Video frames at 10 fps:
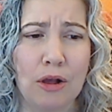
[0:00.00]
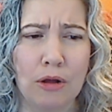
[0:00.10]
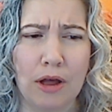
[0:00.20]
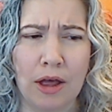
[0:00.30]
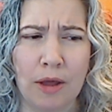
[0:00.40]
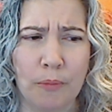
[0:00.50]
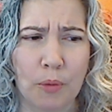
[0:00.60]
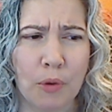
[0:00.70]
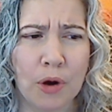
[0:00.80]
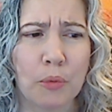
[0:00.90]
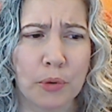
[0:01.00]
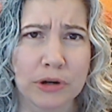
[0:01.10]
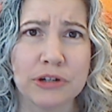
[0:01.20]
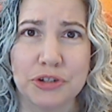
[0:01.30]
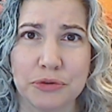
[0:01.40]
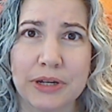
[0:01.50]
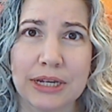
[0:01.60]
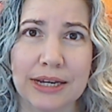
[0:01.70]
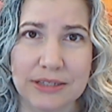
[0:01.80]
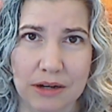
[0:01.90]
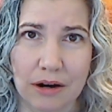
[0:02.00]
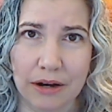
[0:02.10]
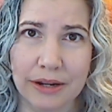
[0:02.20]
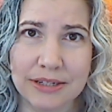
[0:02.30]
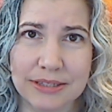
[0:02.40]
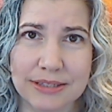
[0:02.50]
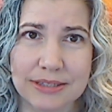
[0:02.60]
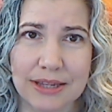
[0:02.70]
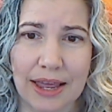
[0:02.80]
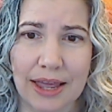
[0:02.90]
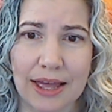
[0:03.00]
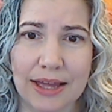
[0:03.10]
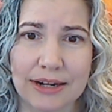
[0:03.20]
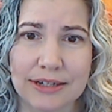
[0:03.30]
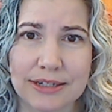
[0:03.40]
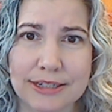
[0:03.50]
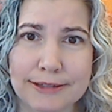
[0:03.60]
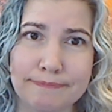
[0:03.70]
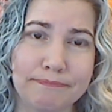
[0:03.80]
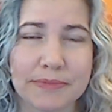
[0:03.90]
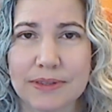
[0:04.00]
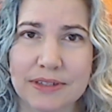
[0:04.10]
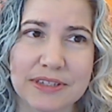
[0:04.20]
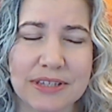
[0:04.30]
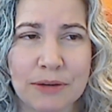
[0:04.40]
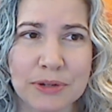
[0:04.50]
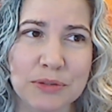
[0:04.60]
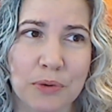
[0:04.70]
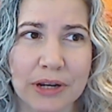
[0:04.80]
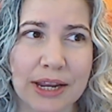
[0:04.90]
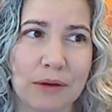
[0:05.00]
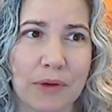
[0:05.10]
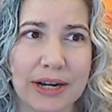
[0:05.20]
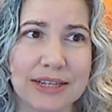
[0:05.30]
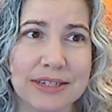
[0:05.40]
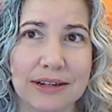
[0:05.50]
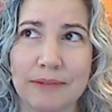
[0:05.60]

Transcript: what we're doing as artists and see what's working and what isn't. I